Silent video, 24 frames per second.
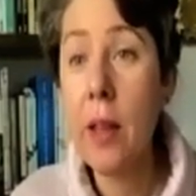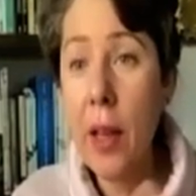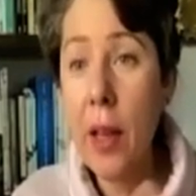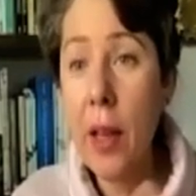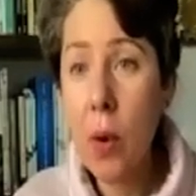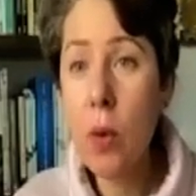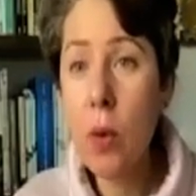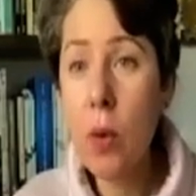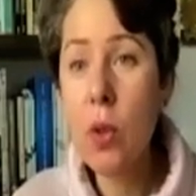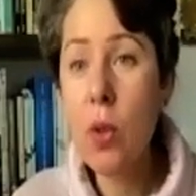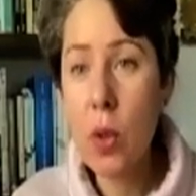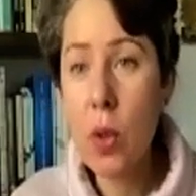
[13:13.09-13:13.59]

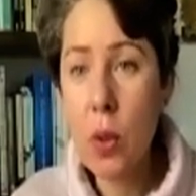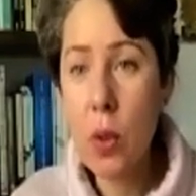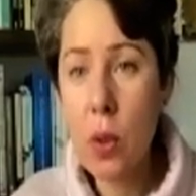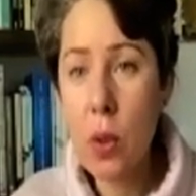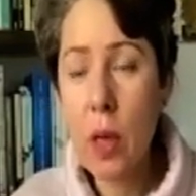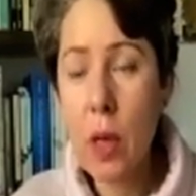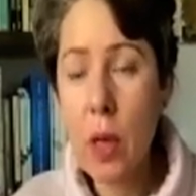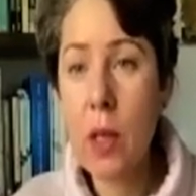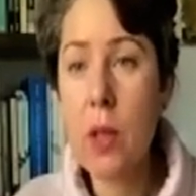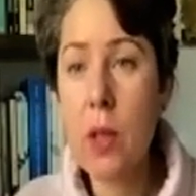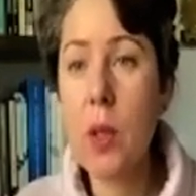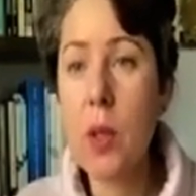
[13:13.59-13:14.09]
They all do
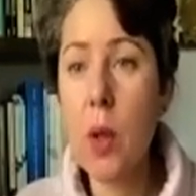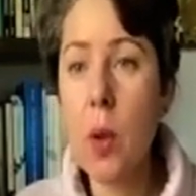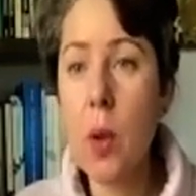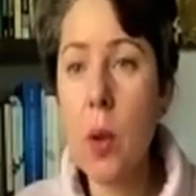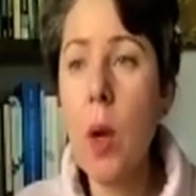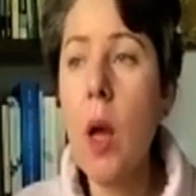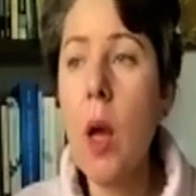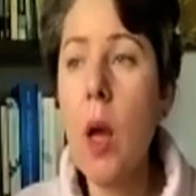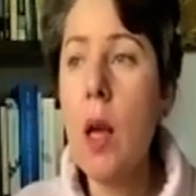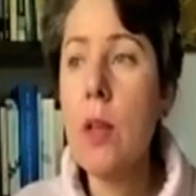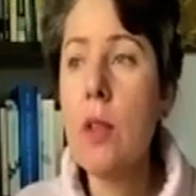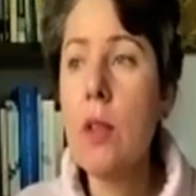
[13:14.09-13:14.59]
that.
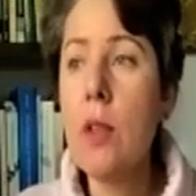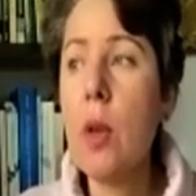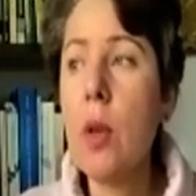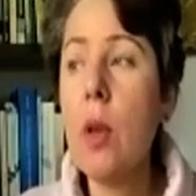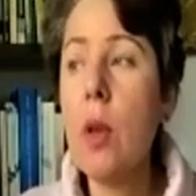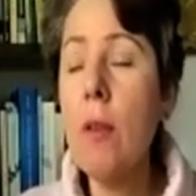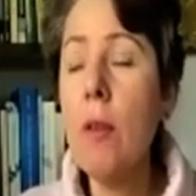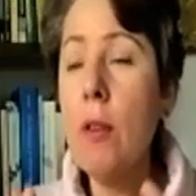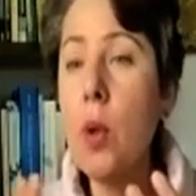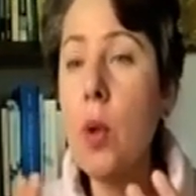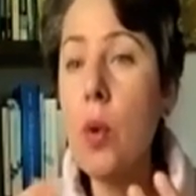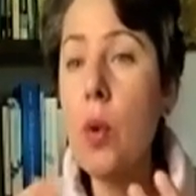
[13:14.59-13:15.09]
So
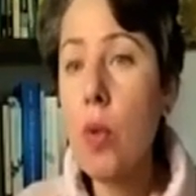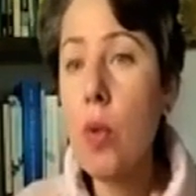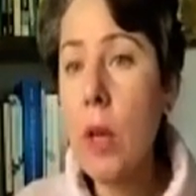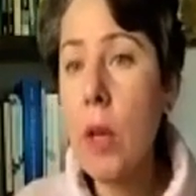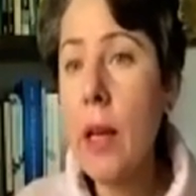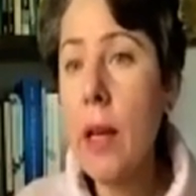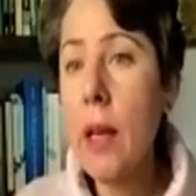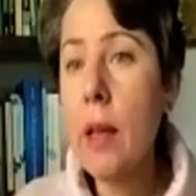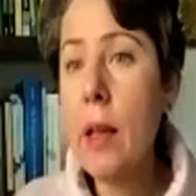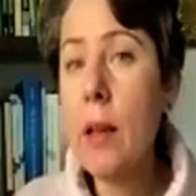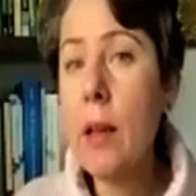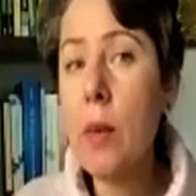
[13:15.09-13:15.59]
if you
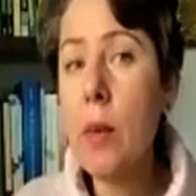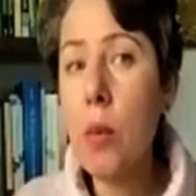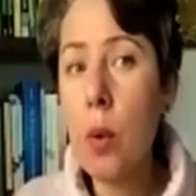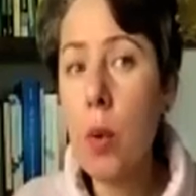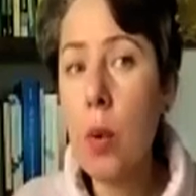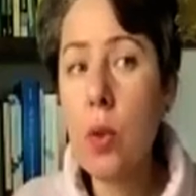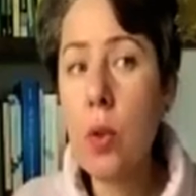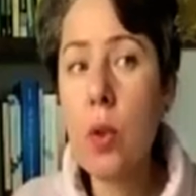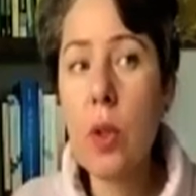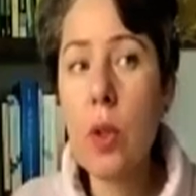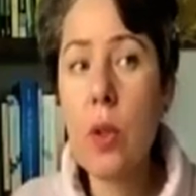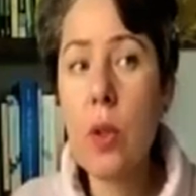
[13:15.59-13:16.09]
really
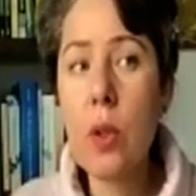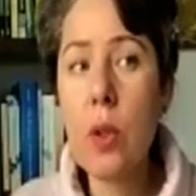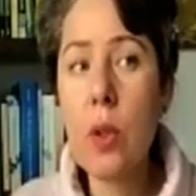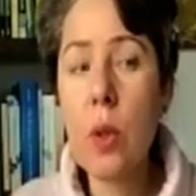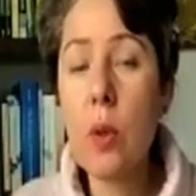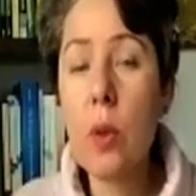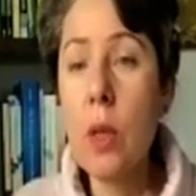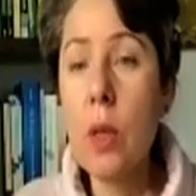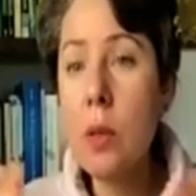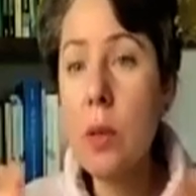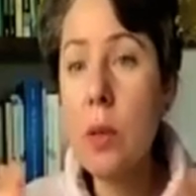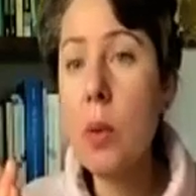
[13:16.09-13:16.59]
want,
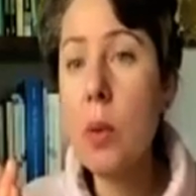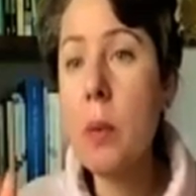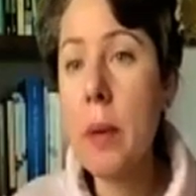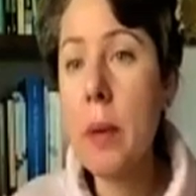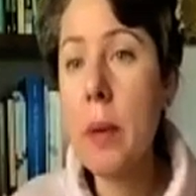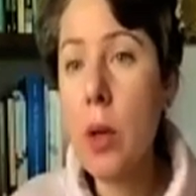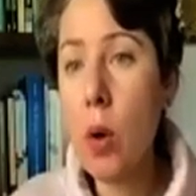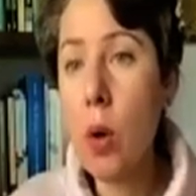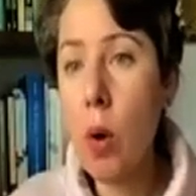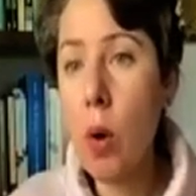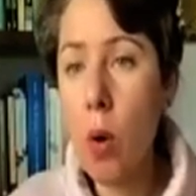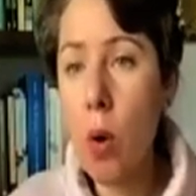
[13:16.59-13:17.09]
so this would
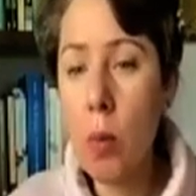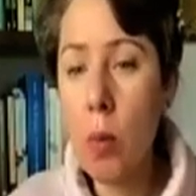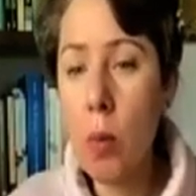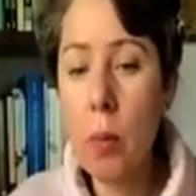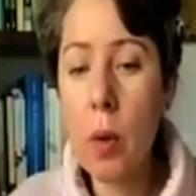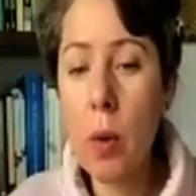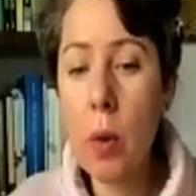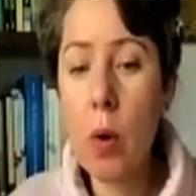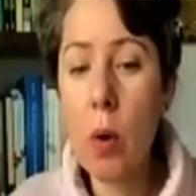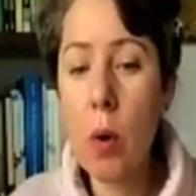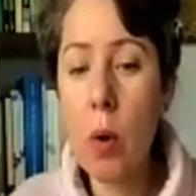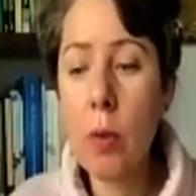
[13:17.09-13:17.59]
be your
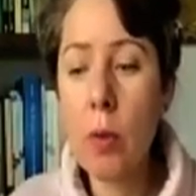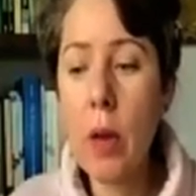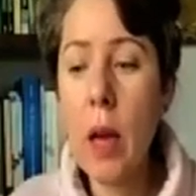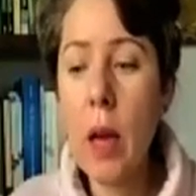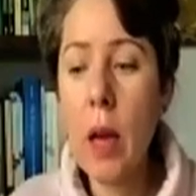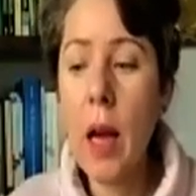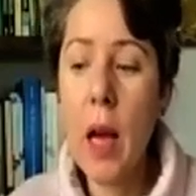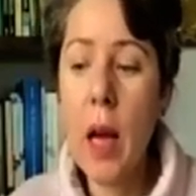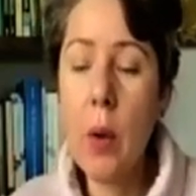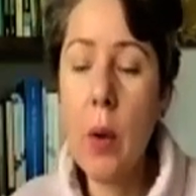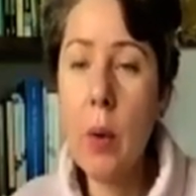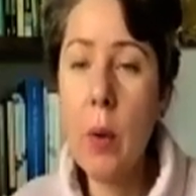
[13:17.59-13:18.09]
combo of
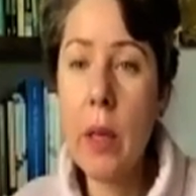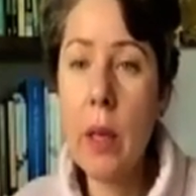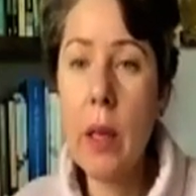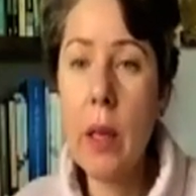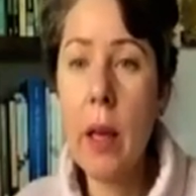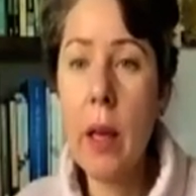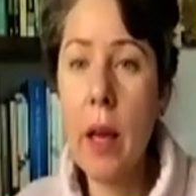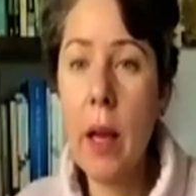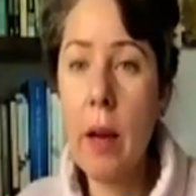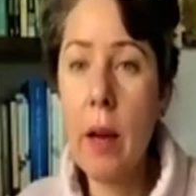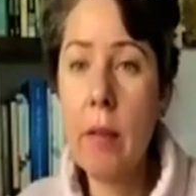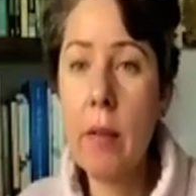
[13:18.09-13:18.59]
how
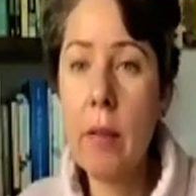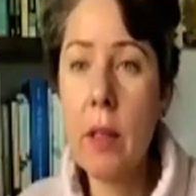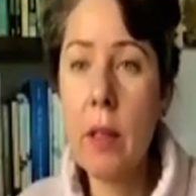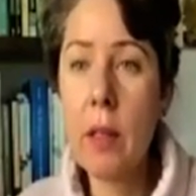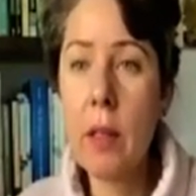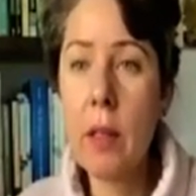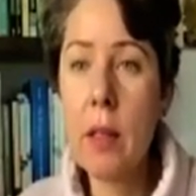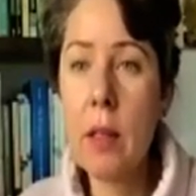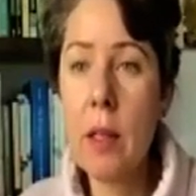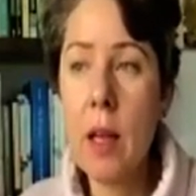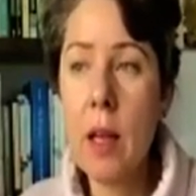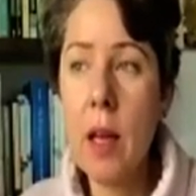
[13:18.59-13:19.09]
can I have
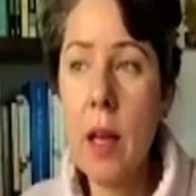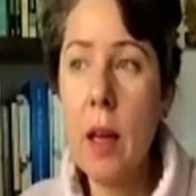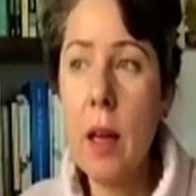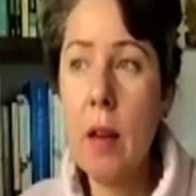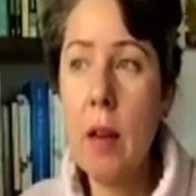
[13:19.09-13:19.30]
this